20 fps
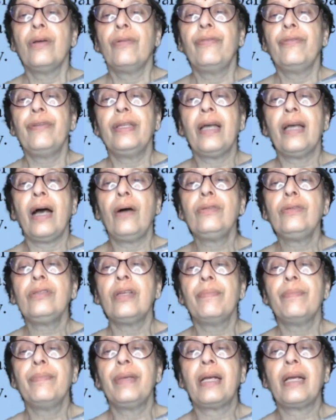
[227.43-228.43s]

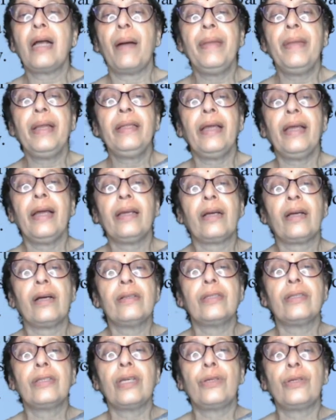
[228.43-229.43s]
without becoming their
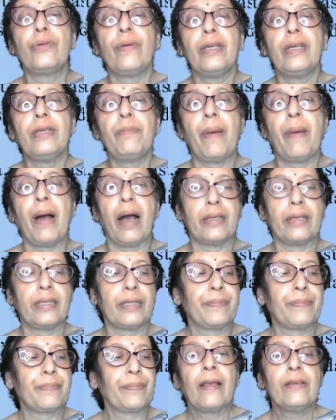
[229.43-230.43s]
constituent part.